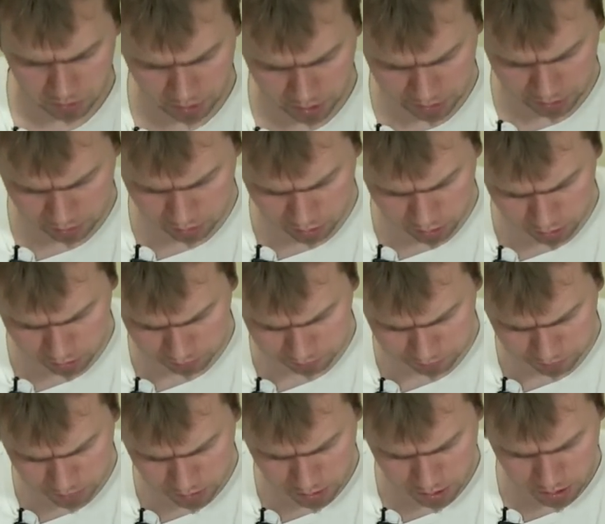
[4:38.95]
Not at all.
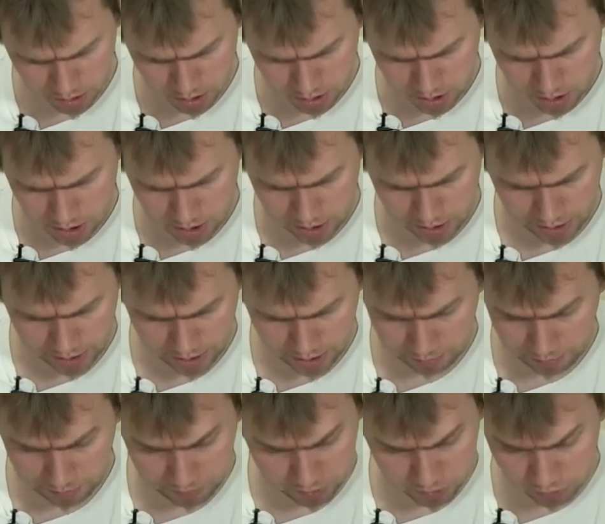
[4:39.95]

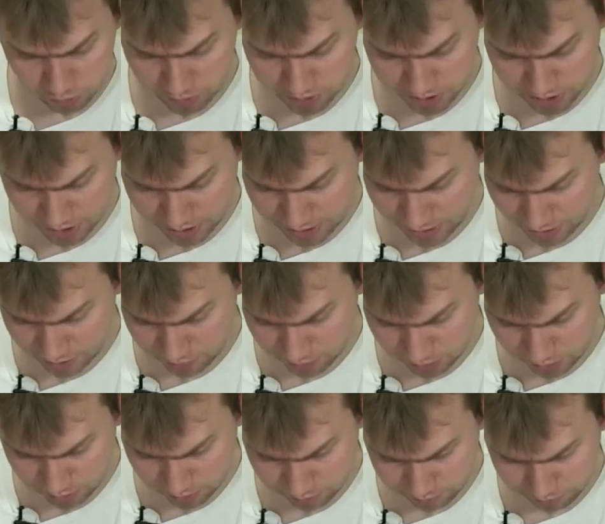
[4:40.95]
Maybe there's a reason I can't
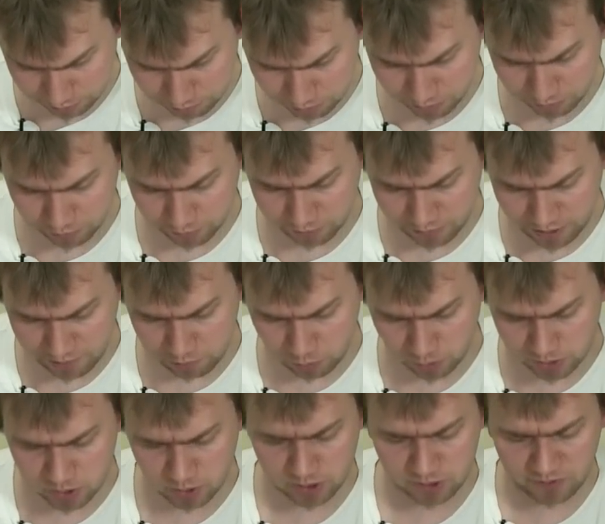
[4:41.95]
think of, but for 5
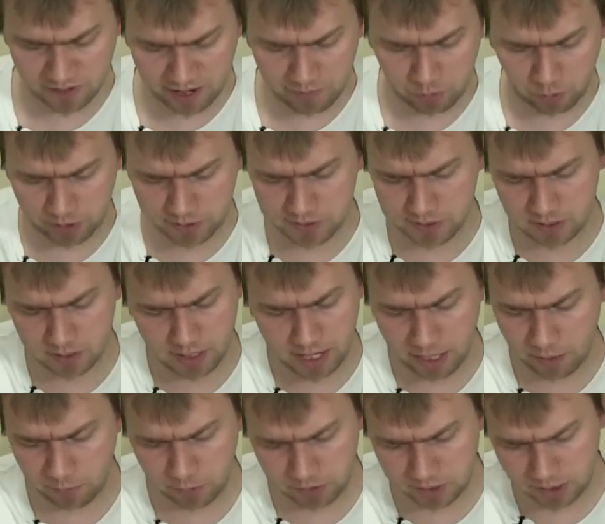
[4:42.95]
points, or it's 5 points,
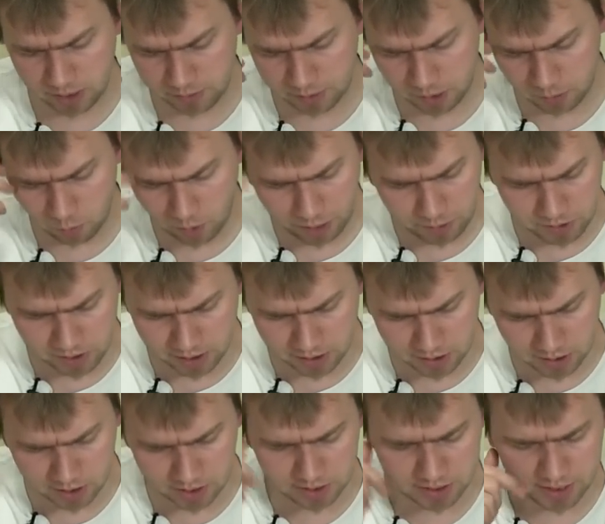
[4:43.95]
I wouldn't think about it. Why would you
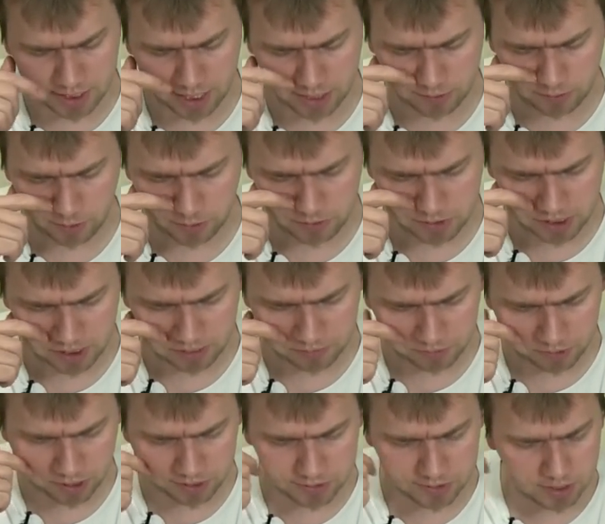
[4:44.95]
take Shock and Sacks? Why would you take
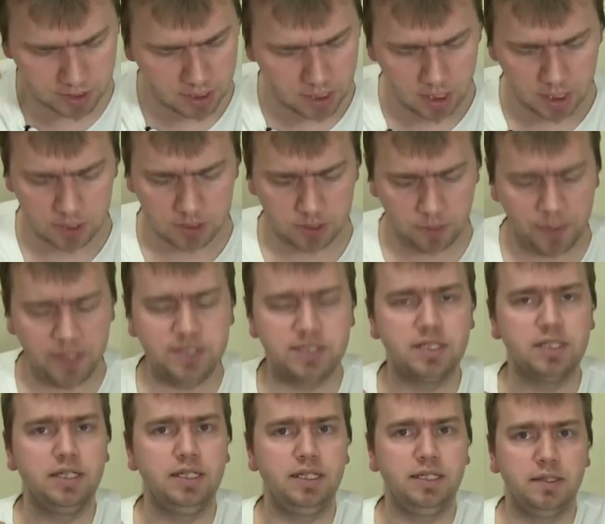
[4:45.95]
upgrades? So
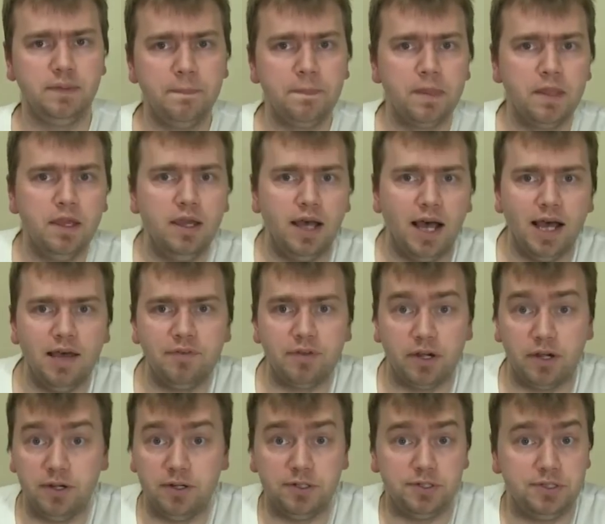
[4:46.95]
basically, Hive
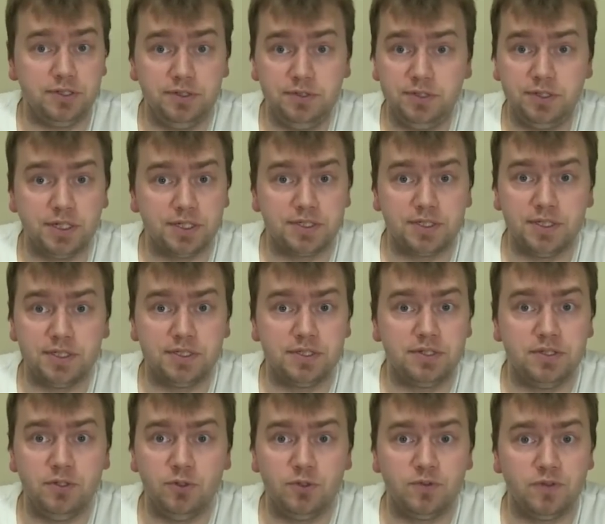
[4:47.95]
Guard are just
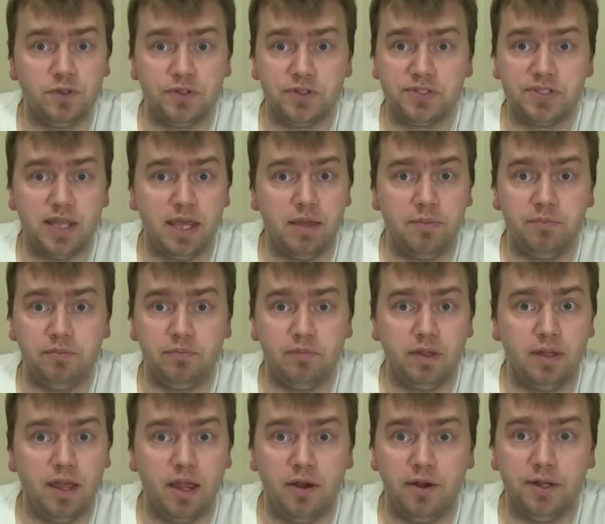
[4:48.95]
as useful in the
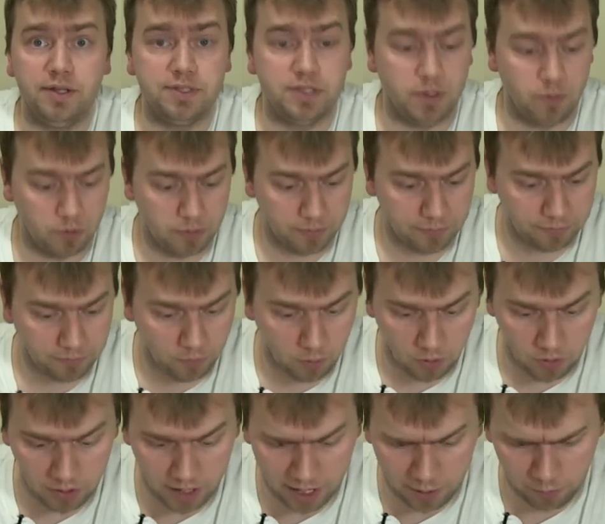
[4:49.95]
same areas they were
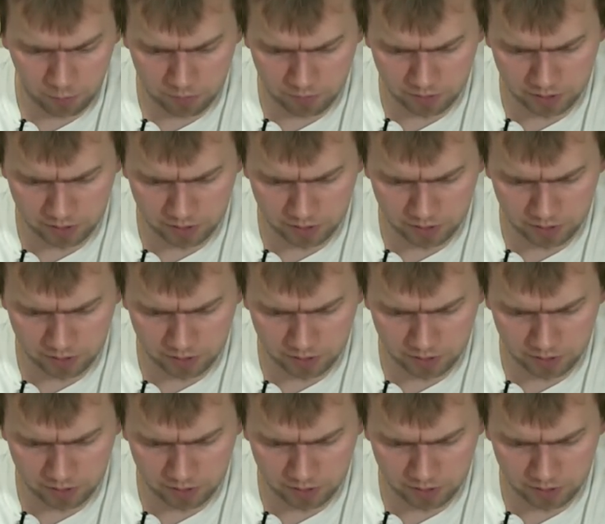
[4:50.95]
before. I